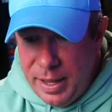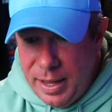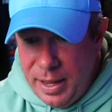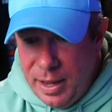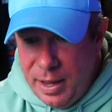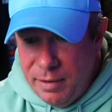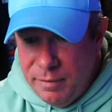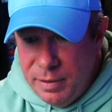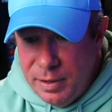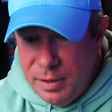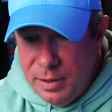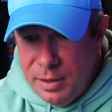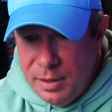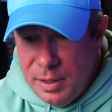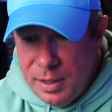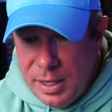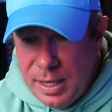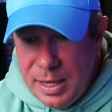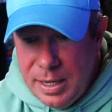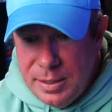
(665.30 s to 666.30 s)

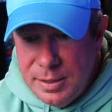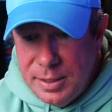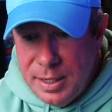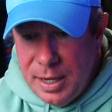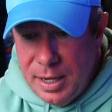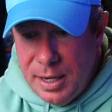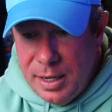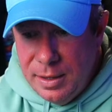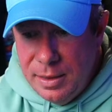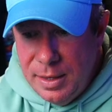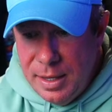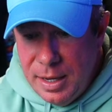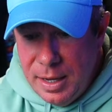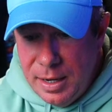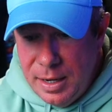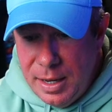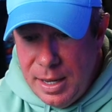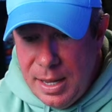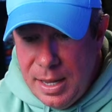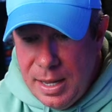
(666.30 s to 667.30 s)
AIville, he said
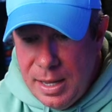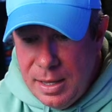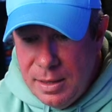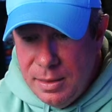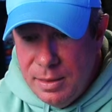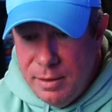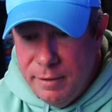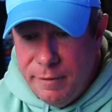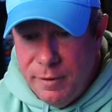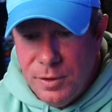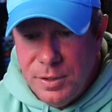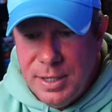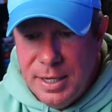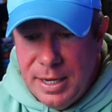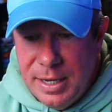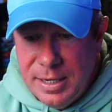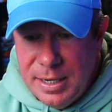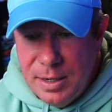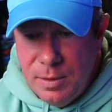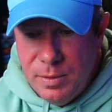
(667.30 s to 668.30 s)
that the first
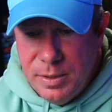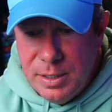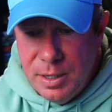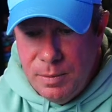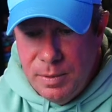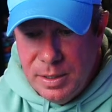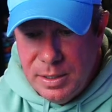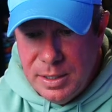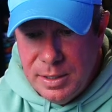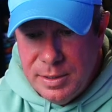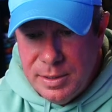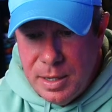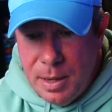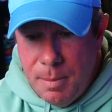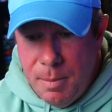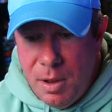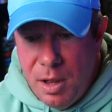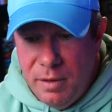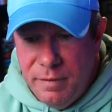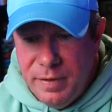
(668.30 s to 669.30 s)
thing he did was he went to
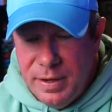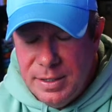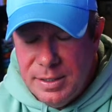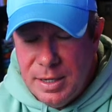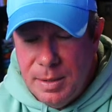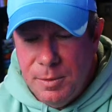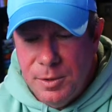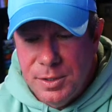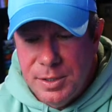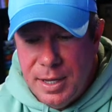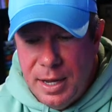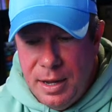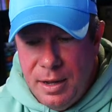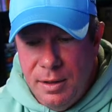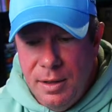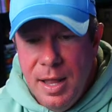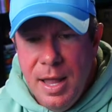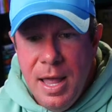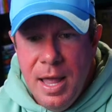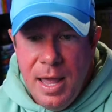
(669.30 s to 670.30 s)
Amalfi summer
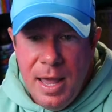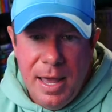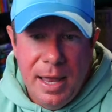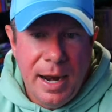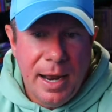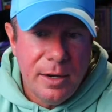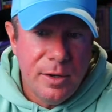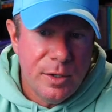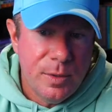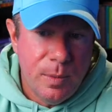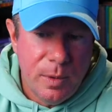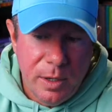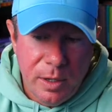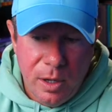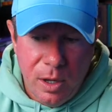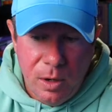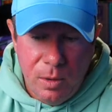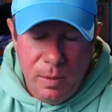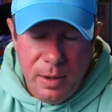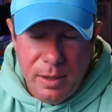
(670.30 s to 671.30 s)
style. And I just want to
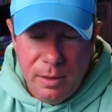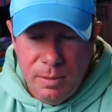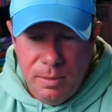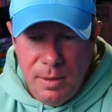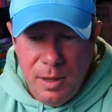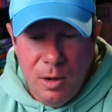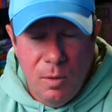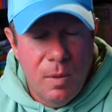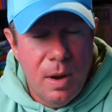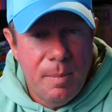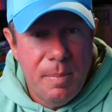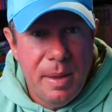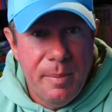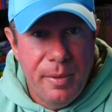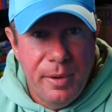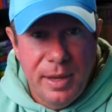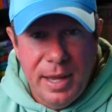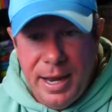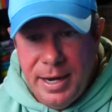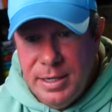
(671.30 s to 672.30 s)
go with, what
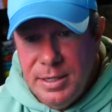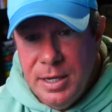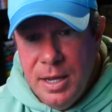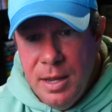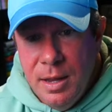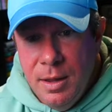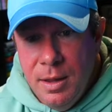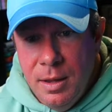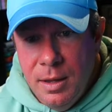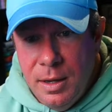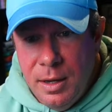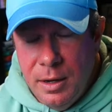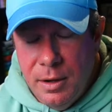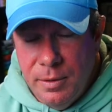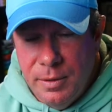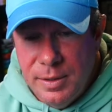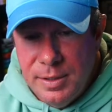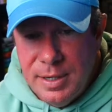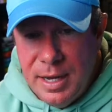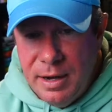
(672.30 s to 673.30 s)
people liked,
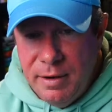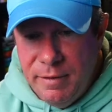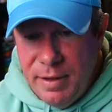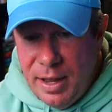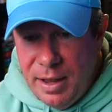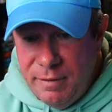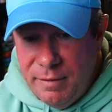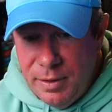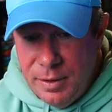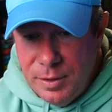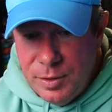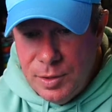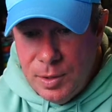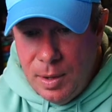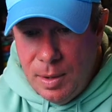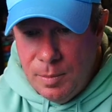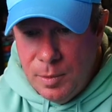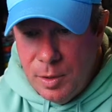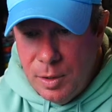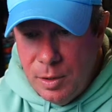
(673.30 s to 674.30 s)
inside of AIville.
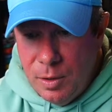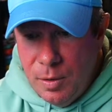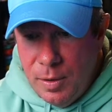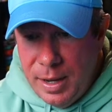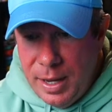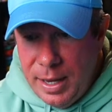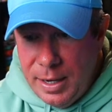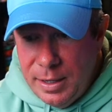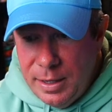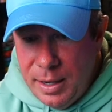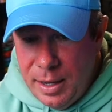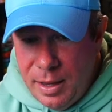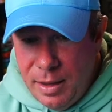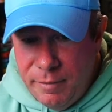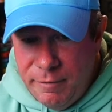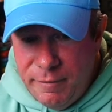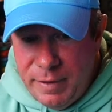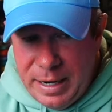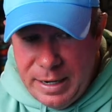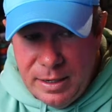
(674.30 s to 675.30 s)
So I'm going to go ahead
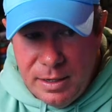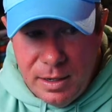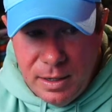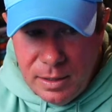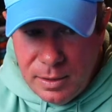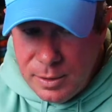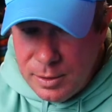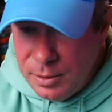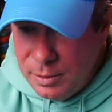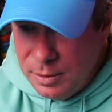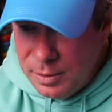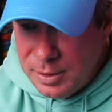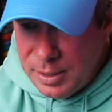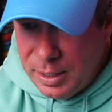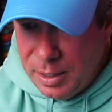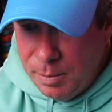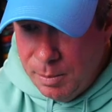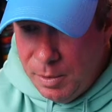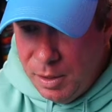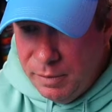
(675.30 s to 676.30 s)
and find it. So it looks
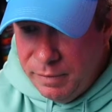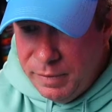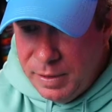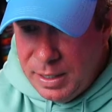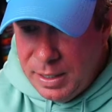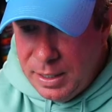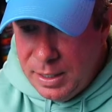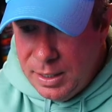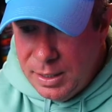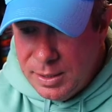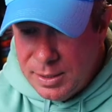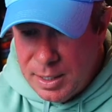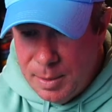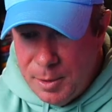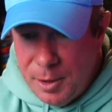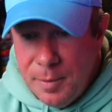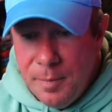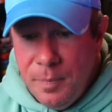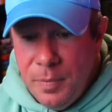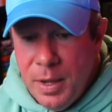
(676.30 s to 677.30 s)
like Amalfi
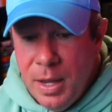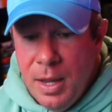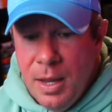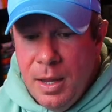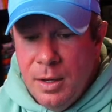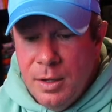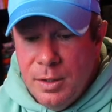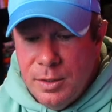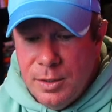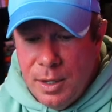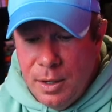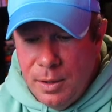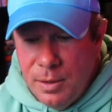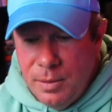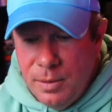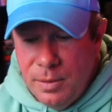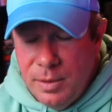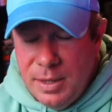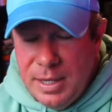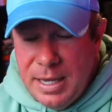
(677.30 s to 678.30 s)
summer.
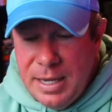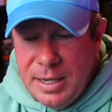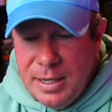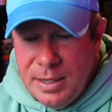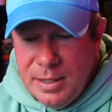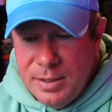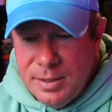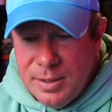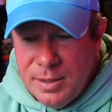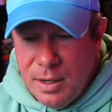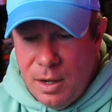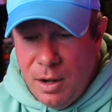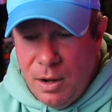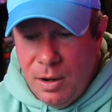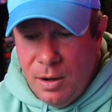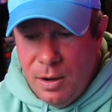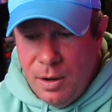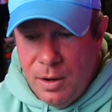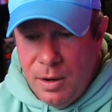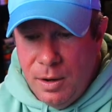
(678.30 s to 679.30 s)
So these
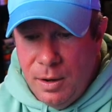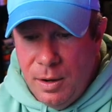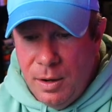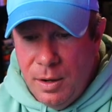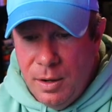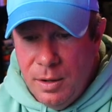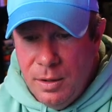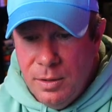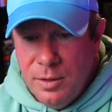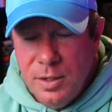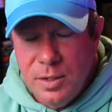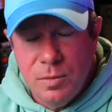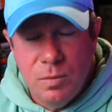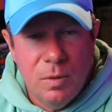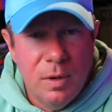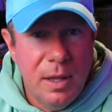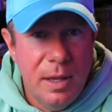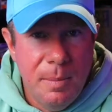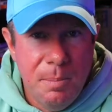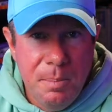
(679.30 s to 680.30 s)
are just
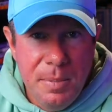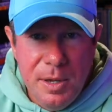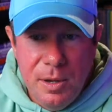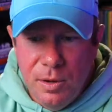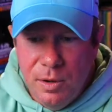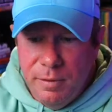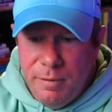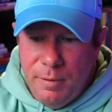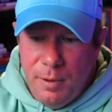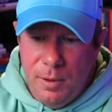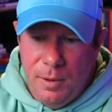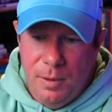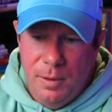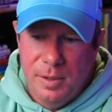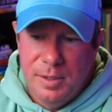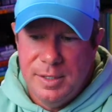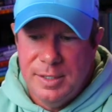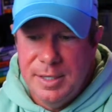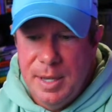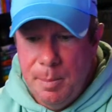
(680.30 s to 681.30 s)
really
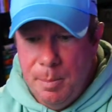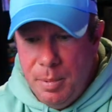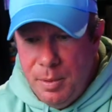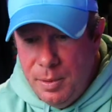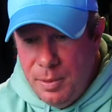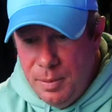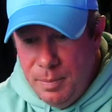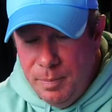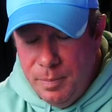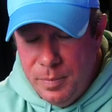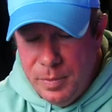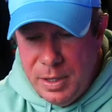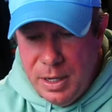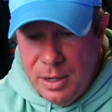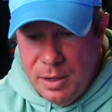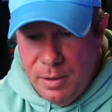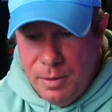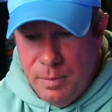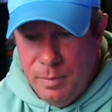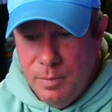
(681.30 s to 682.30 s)
beautiful, simple,
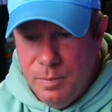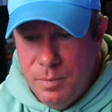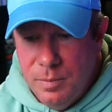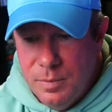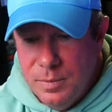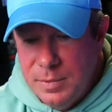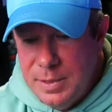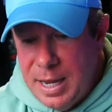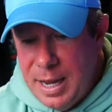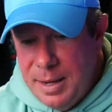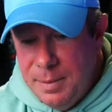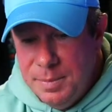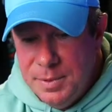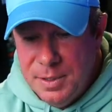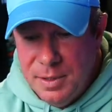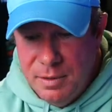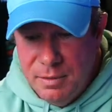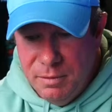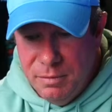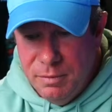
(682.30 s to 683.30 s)

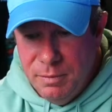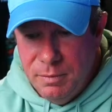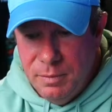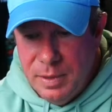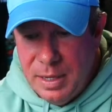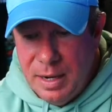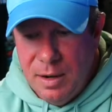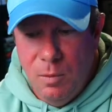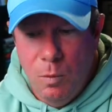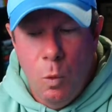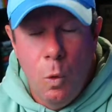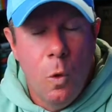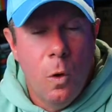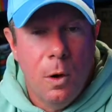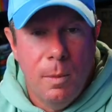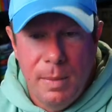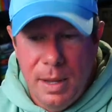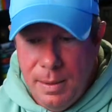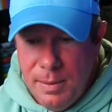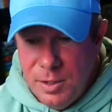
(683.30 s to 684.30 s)
types of kind of
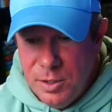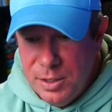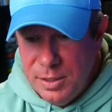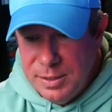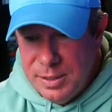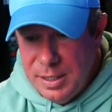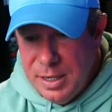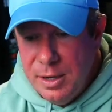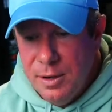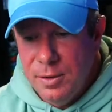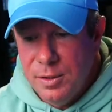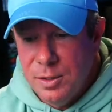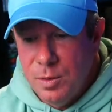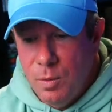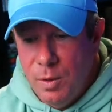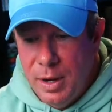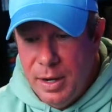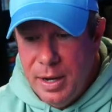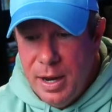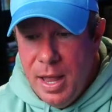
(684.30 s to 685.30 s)
warm images. And here's
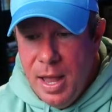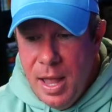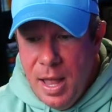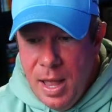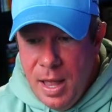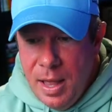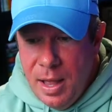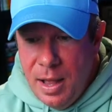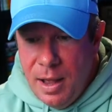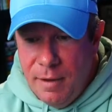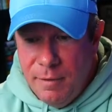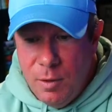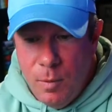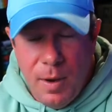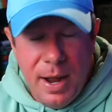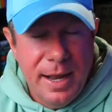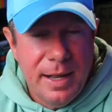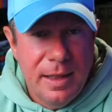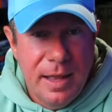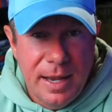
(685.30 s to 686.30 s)
the one of the
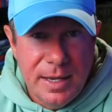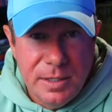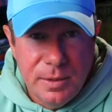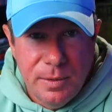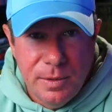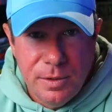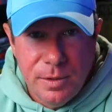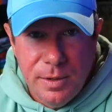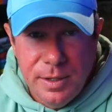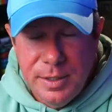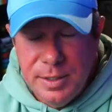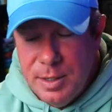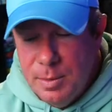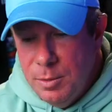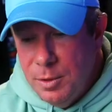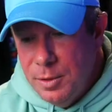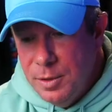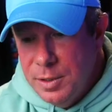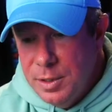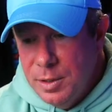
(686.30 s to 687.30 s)
wine glass. It was really
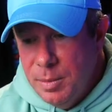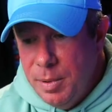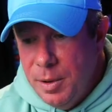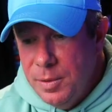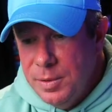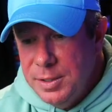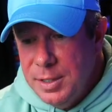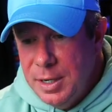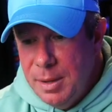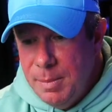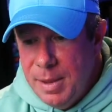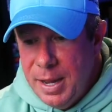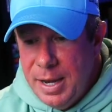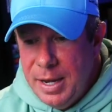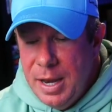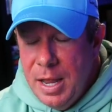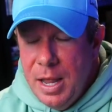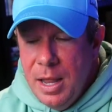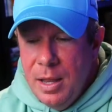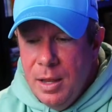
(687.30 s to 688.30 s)
similar to the post that he made.